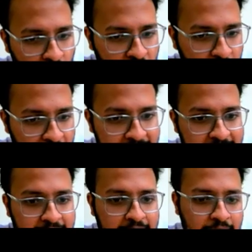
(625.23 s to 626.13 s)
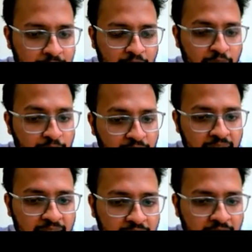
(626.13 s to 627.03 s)
quadriplegia,
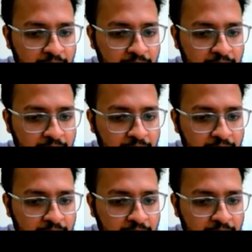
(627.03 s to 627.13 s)
oculomotor